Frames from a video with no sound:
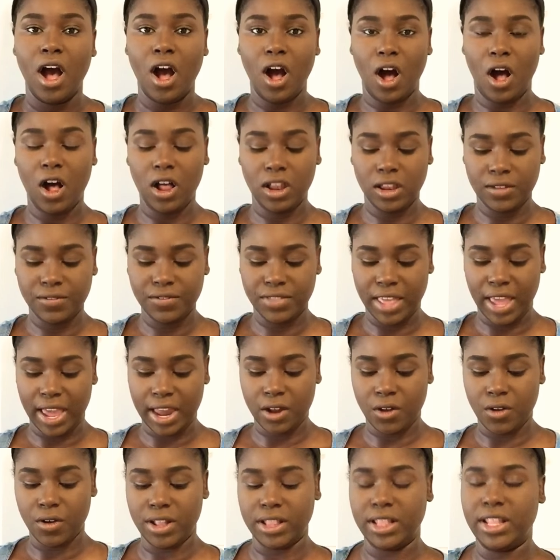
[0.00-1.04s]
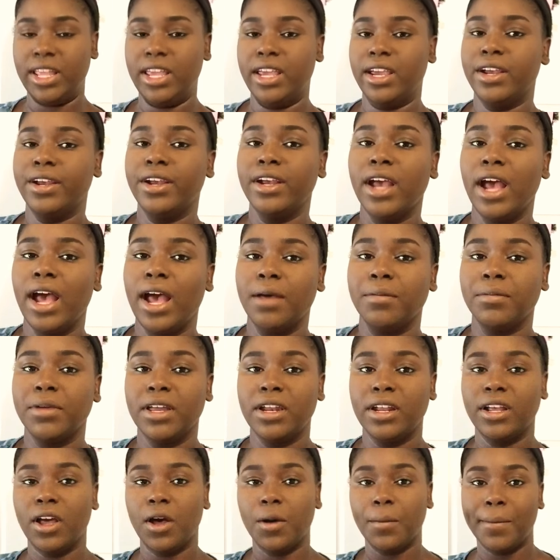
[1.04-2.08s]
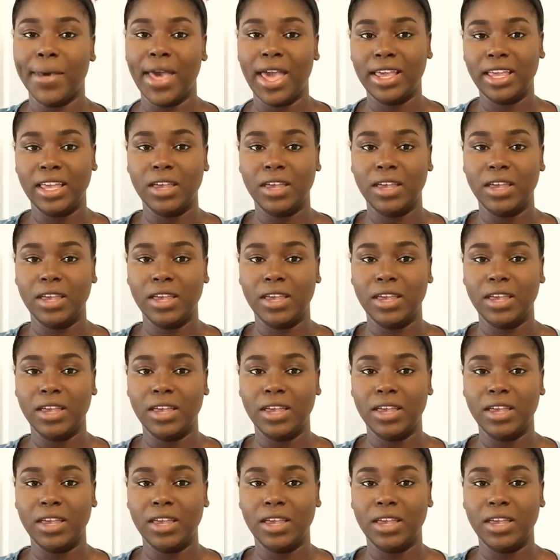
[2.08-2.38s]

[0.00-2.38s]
all of that on there, I'm going to go back